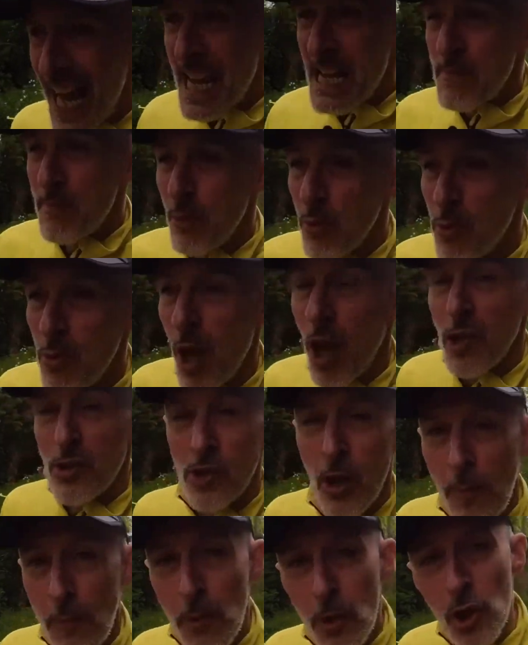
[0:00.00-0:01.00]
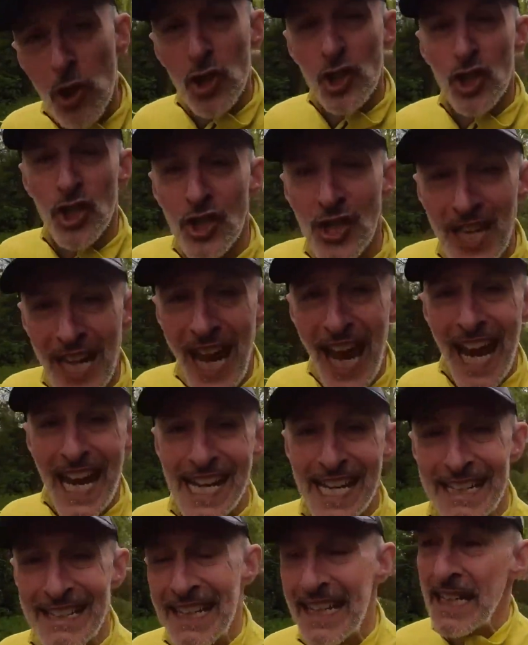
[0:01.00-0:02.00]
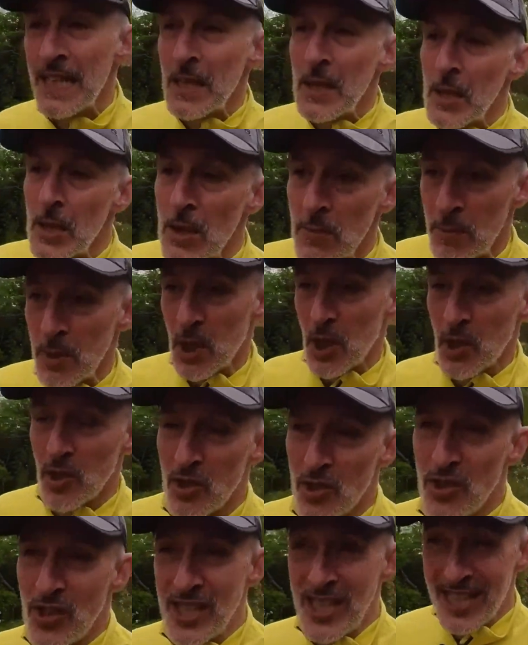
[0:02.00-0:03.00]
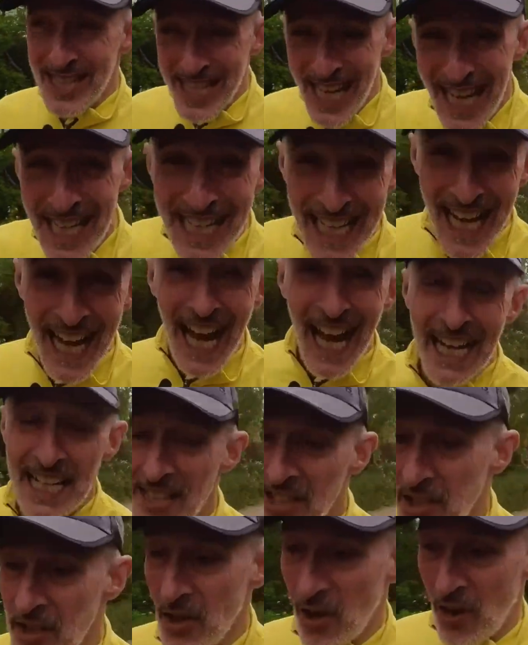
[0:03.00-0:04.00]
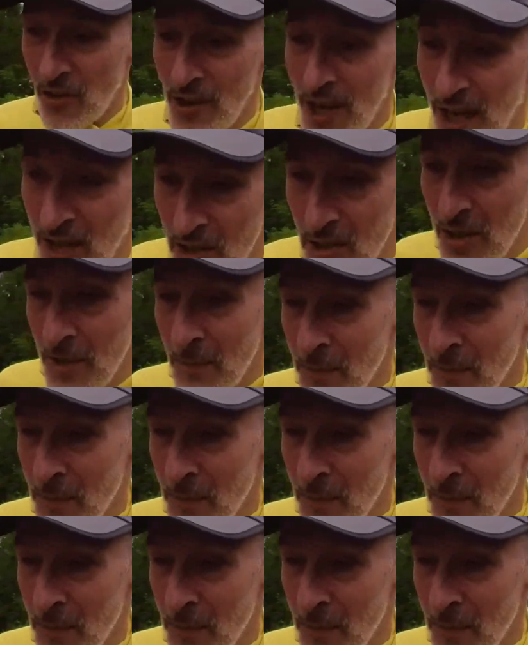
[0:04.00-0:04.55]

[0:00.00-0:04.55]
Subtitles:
able to push at the end, because in a 10K scenario,